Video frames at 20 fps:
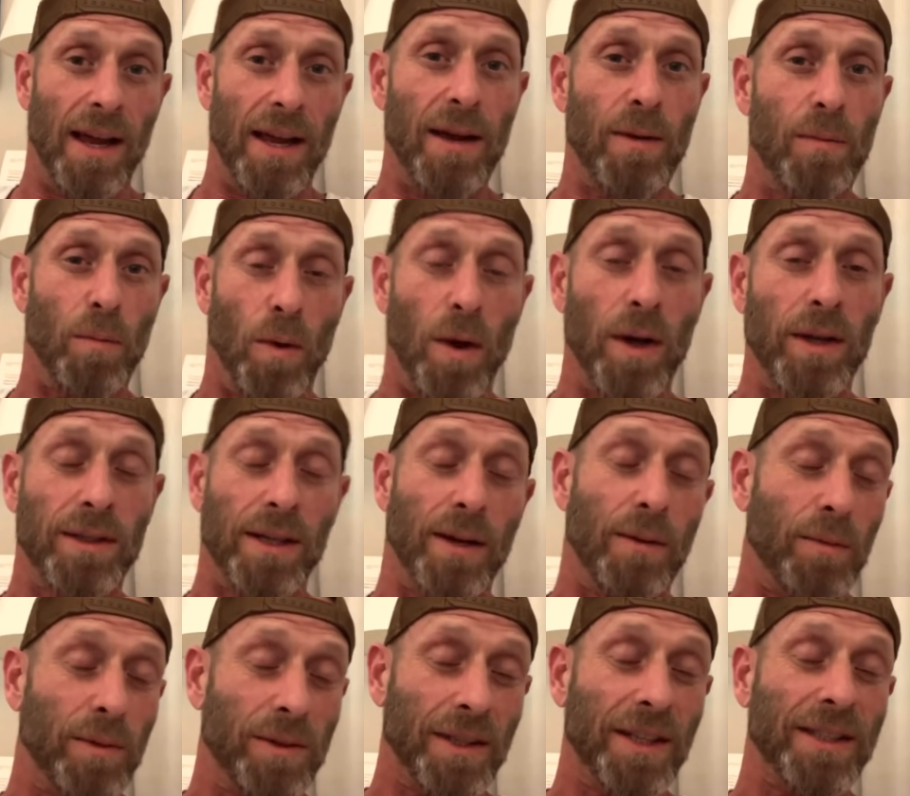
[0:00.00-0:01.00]
it was
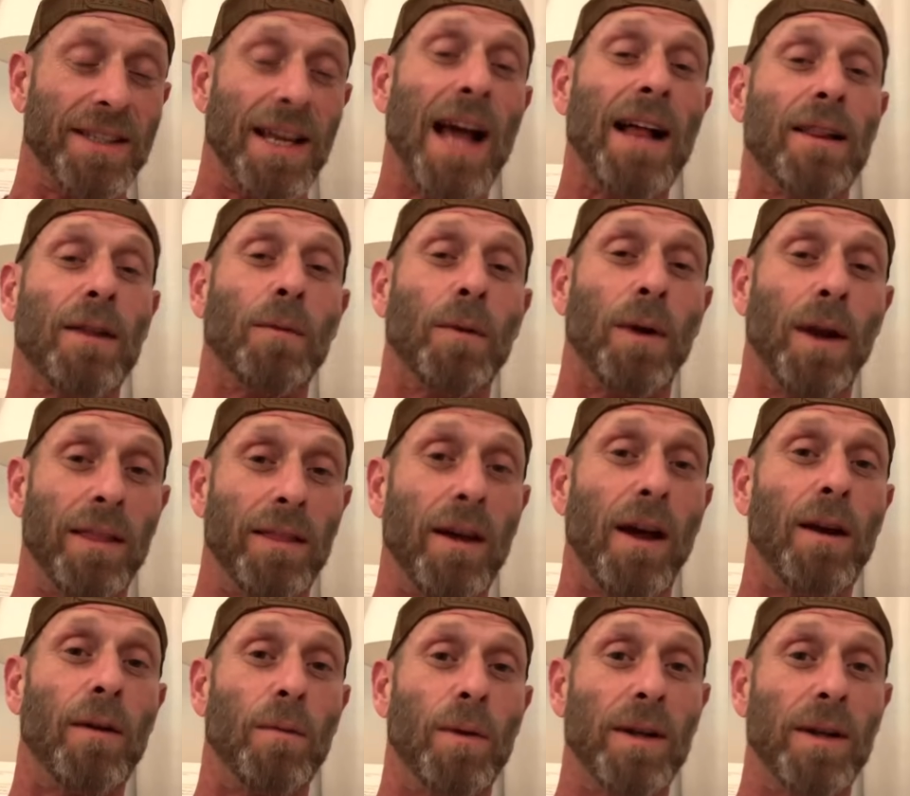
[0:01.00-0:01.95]
exactly what I thought it